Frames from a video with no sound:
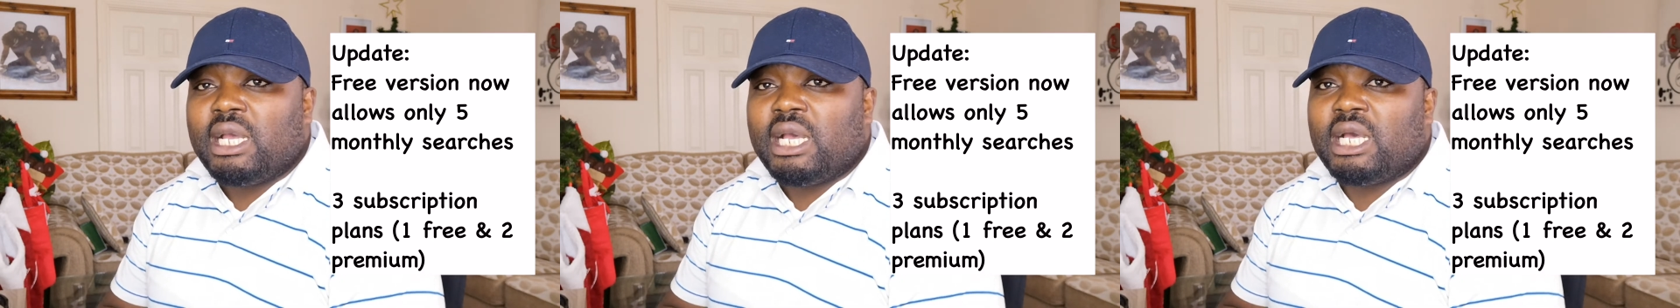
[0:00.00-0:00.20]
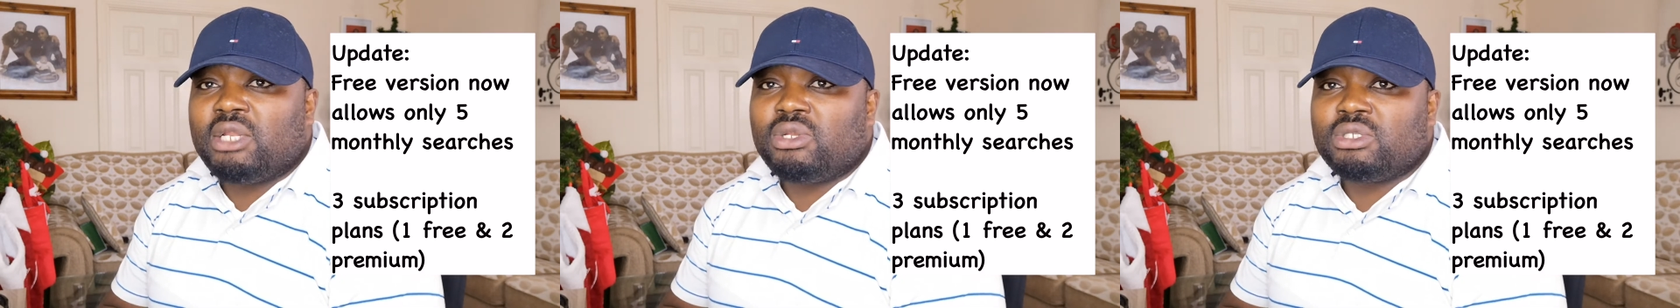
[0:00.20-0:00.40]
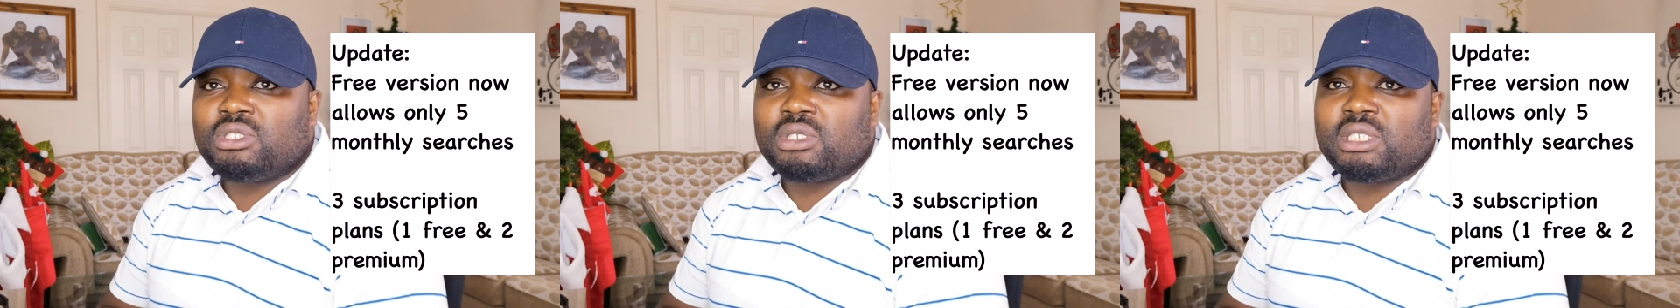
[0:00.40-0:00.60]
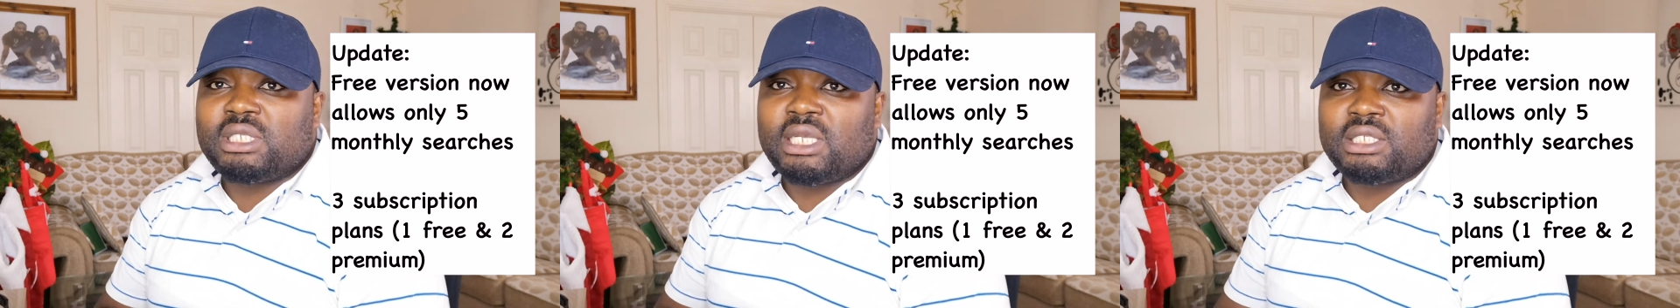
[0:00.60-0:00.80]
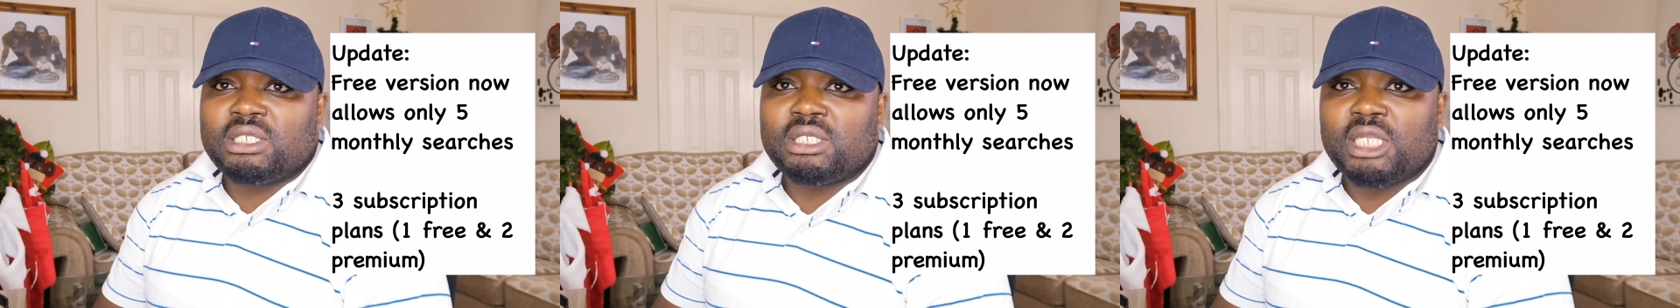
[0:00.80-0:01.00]
and not just
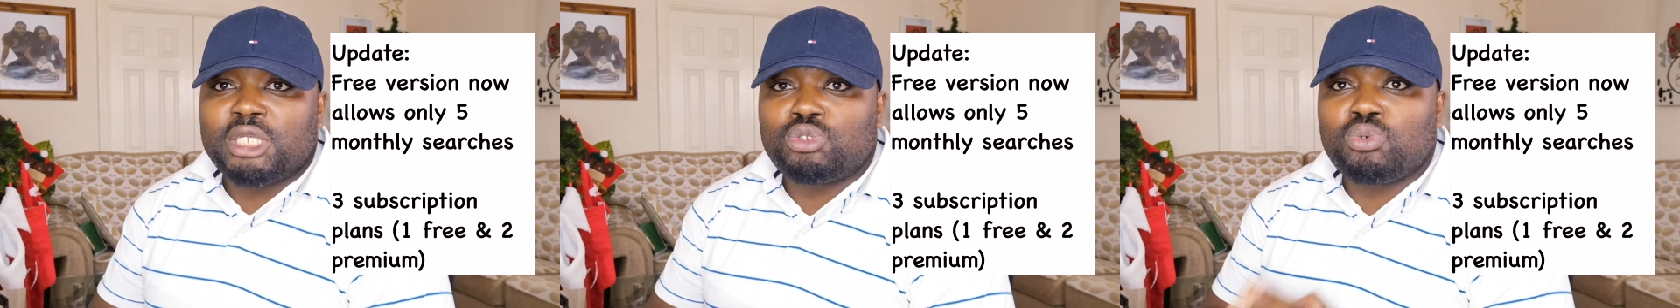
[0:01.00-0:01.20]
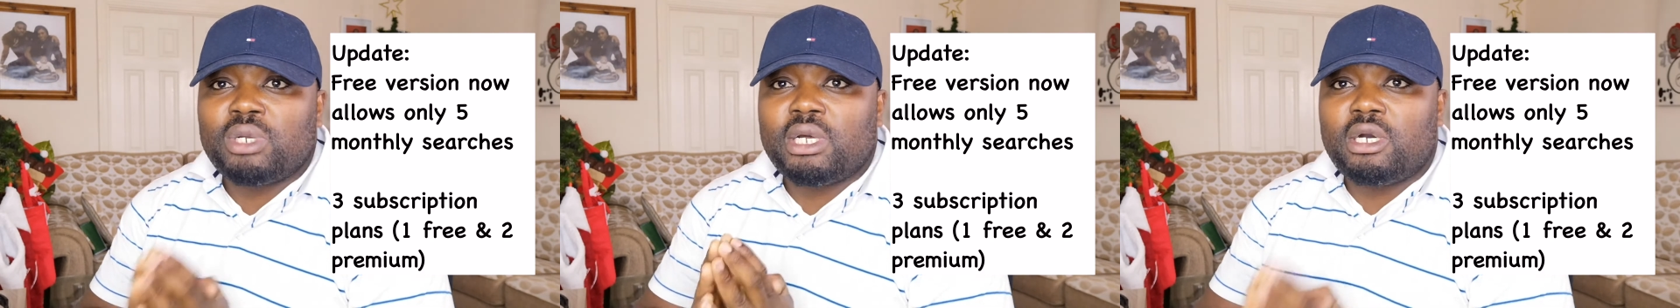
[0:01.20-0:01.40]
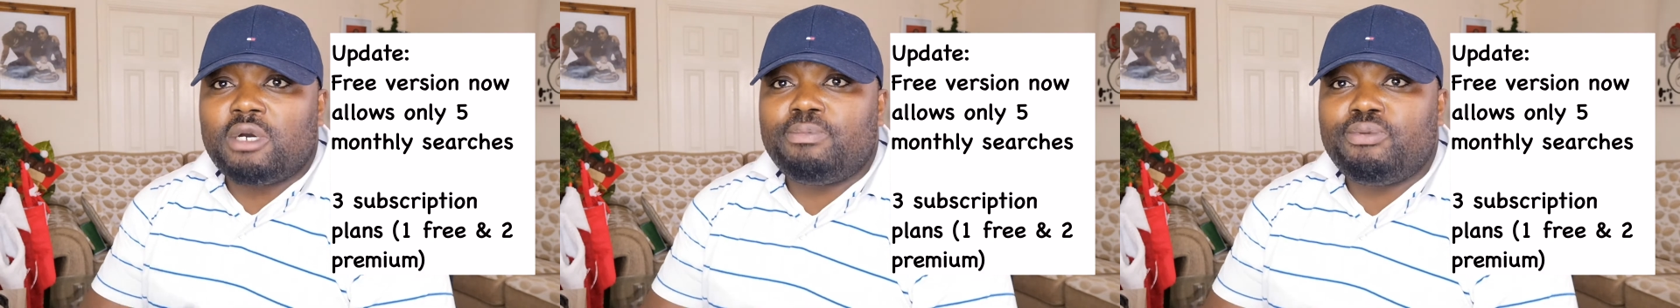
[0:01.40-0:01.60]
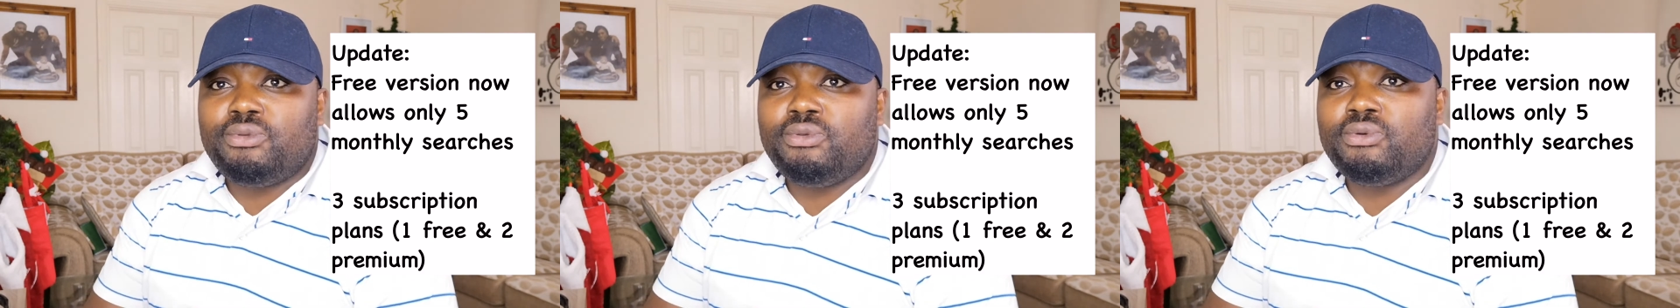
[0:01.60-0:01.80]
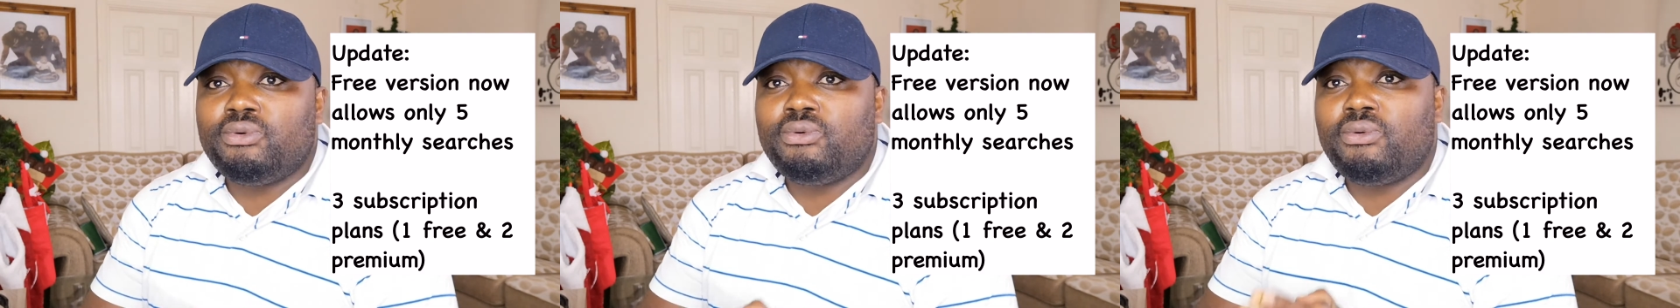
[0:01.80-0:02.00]
searches, it will help
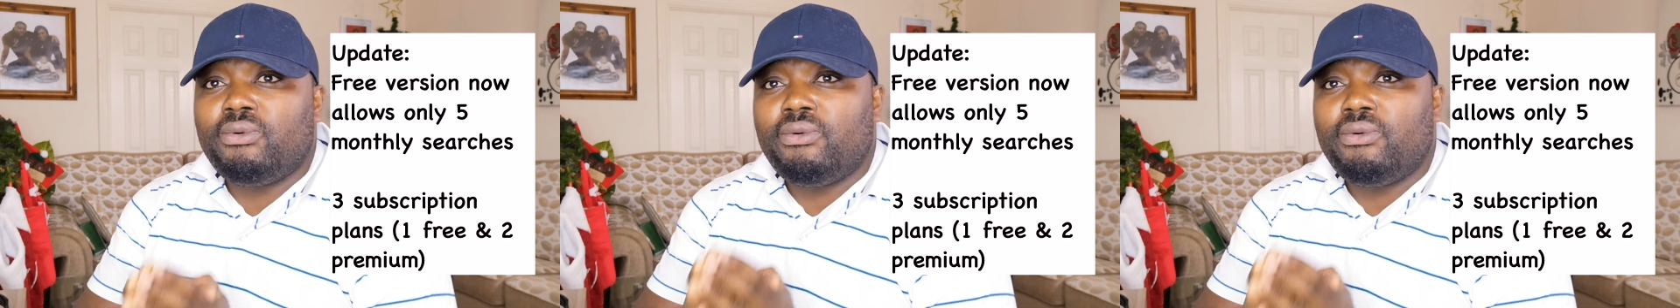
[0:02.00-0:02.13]
you